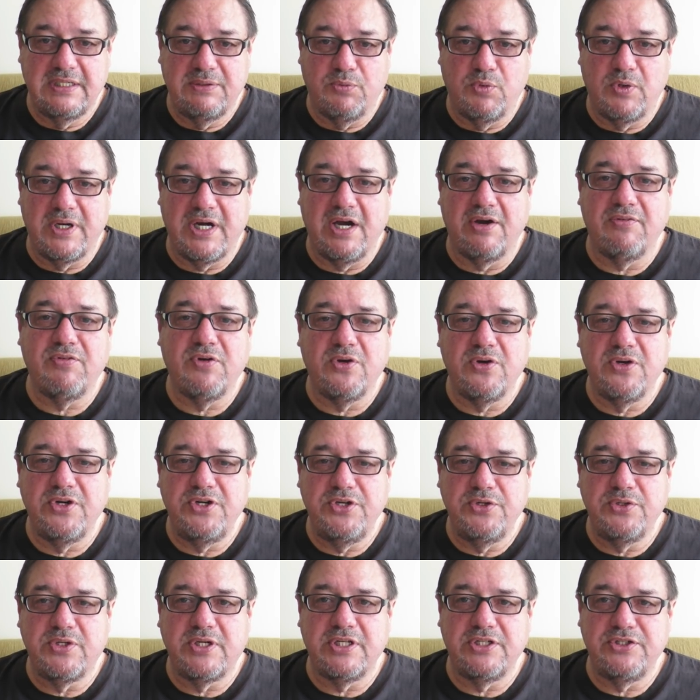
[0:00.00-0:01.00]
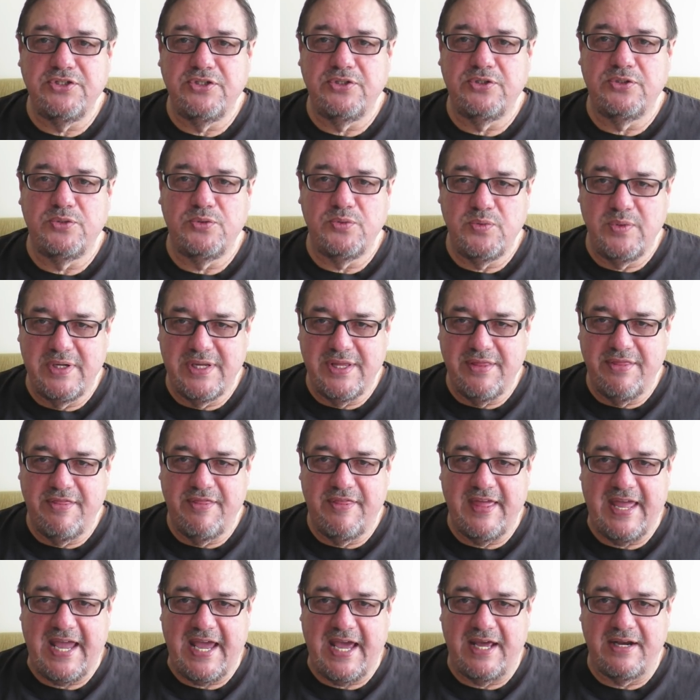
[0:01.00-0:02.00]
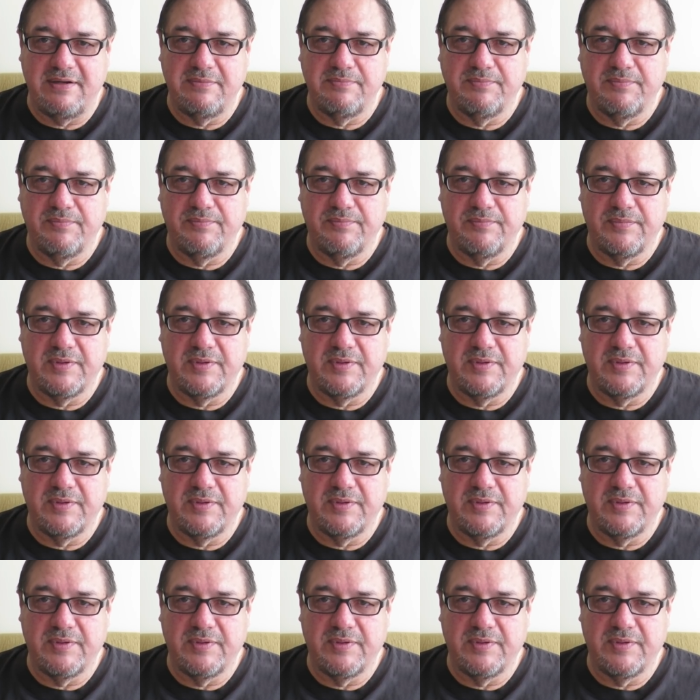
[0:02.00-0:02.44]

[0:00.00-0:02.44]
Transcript: Whatever you can do with that.